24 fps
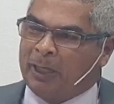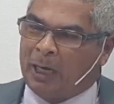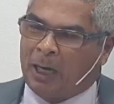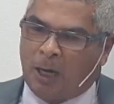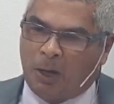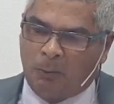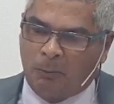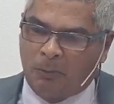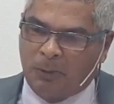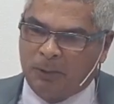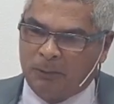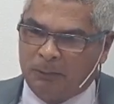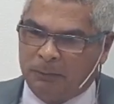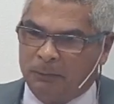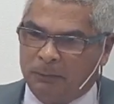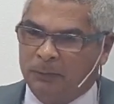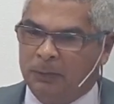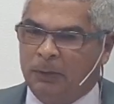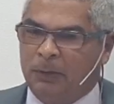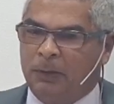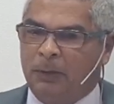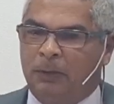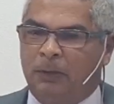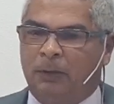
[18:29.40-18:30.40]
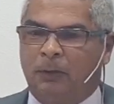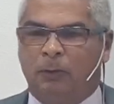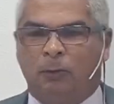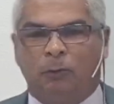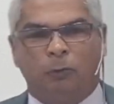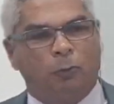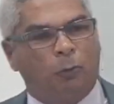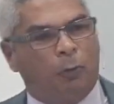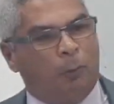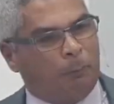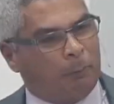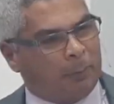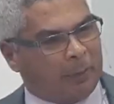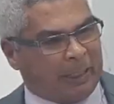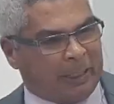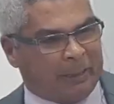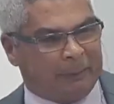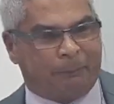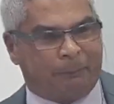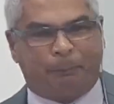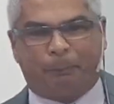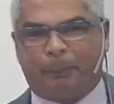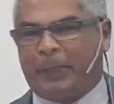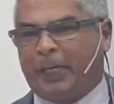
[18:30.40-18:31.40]
Because there are only two destinations
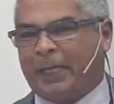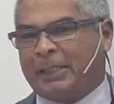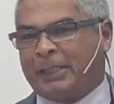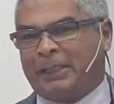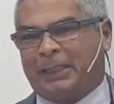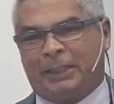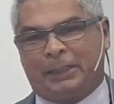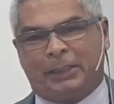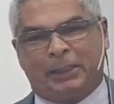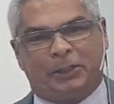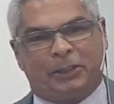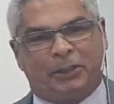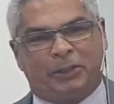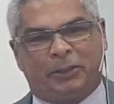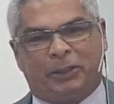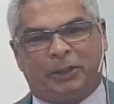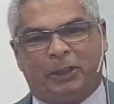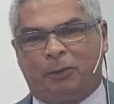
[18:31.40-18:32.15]
for the soul.